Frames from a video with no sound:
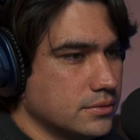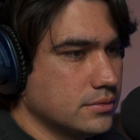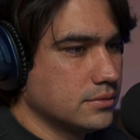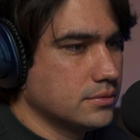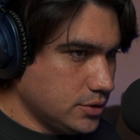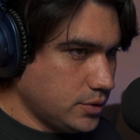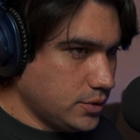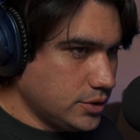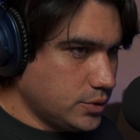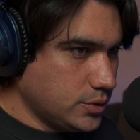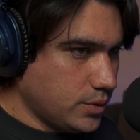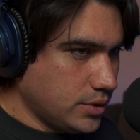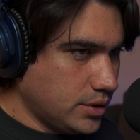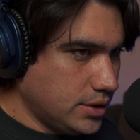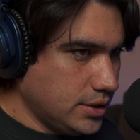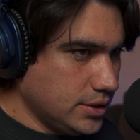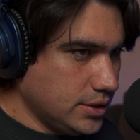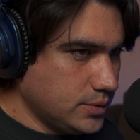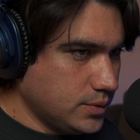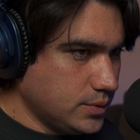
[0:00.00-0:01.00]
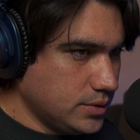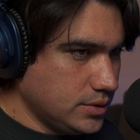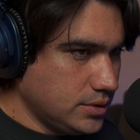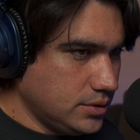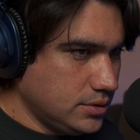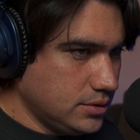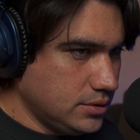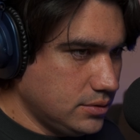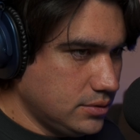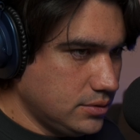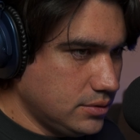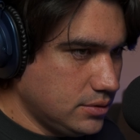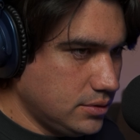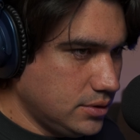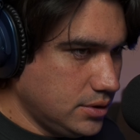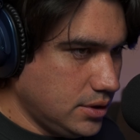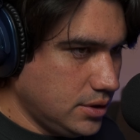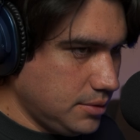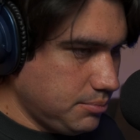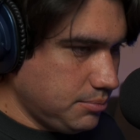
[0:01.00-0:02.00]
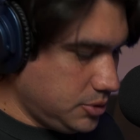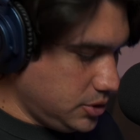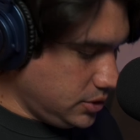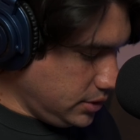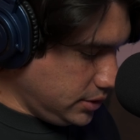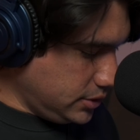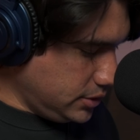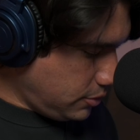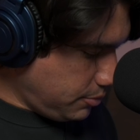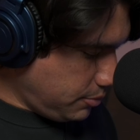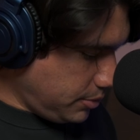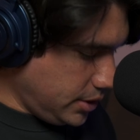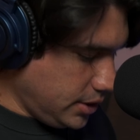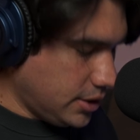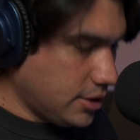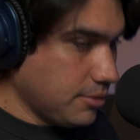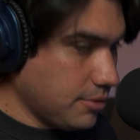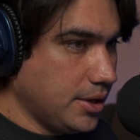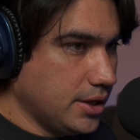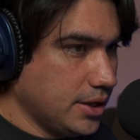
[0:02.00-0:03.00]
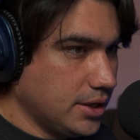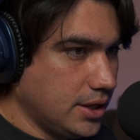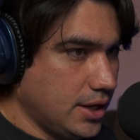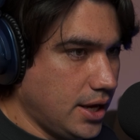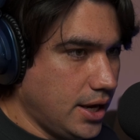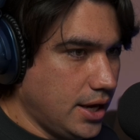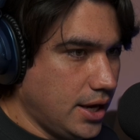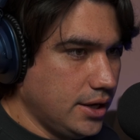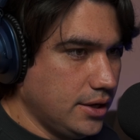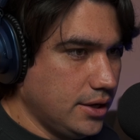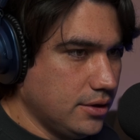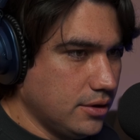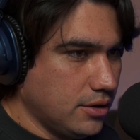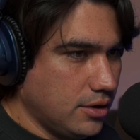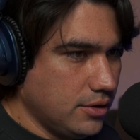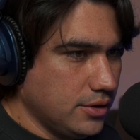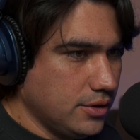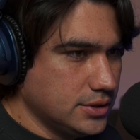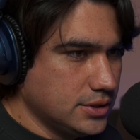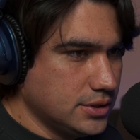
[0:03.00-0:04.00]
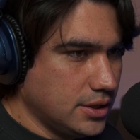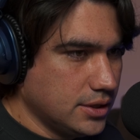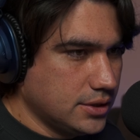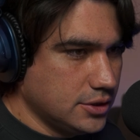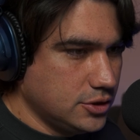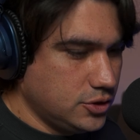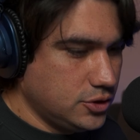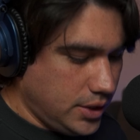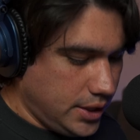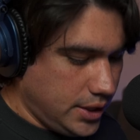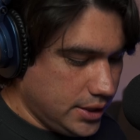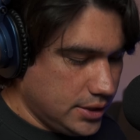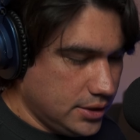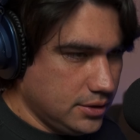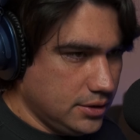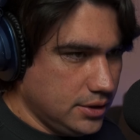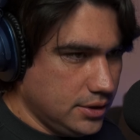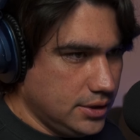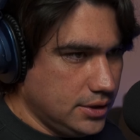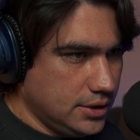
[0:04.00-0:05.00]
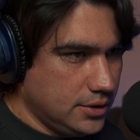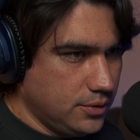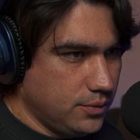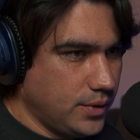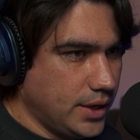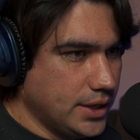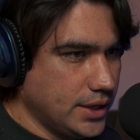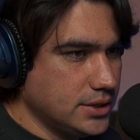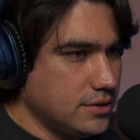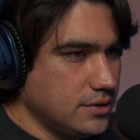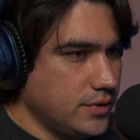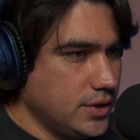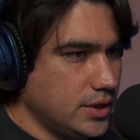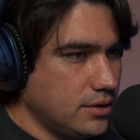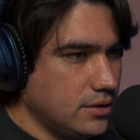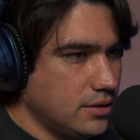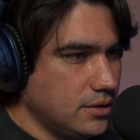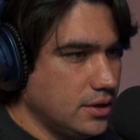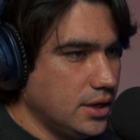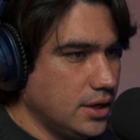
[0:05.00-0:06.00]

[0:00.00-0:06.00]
So I just want this one to delete, so I'm gonna hit Command K on the selected track, delete the rest of it,